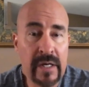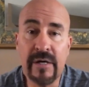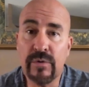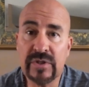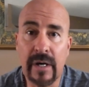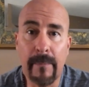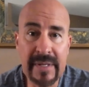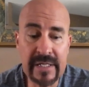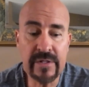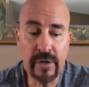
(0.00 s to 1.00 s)
It was a
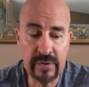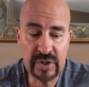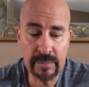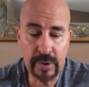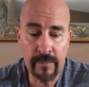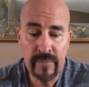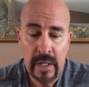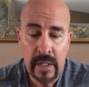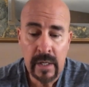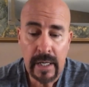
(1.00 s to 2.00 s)
bit noticeable.
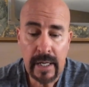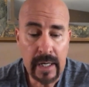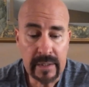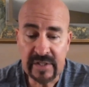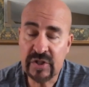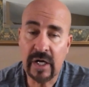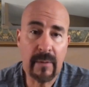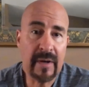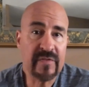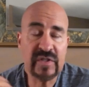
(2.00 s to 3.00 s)
Let's talk
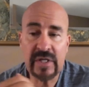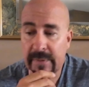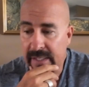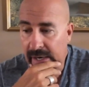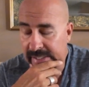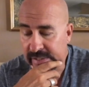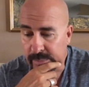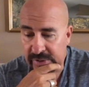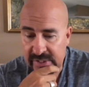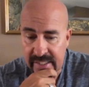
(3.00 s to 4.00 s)
about the CPI
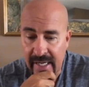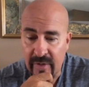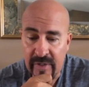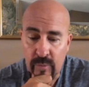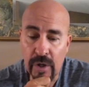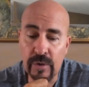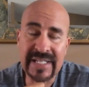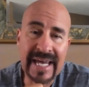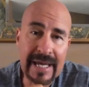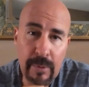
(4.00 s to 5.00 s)
number today. It
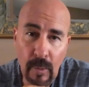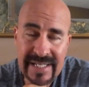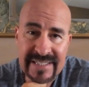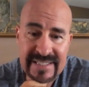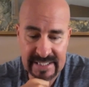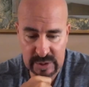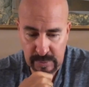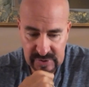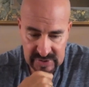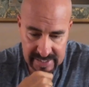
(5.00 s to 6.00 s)
rose
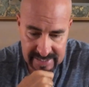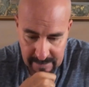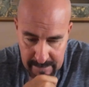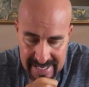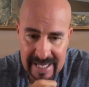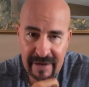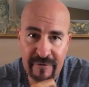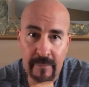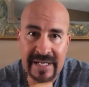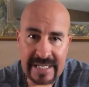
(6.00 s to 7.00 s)
8.6% in May
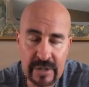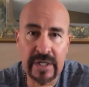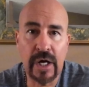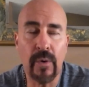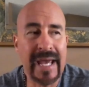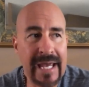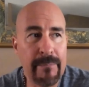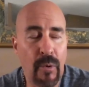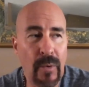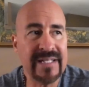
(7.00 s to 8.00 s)
from a year ago.
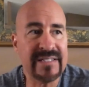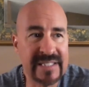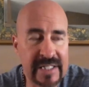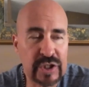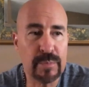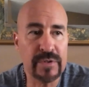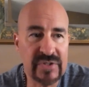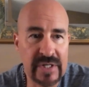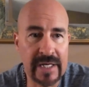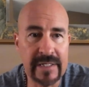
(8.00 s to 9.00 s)

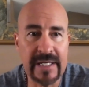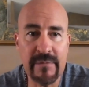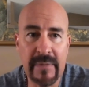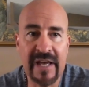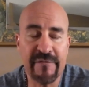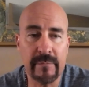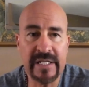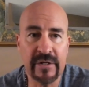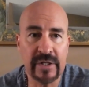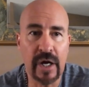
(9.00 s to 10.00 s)
8.6% in May from a
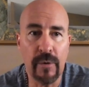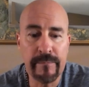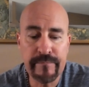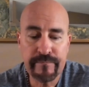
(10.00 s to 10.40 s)
year ago.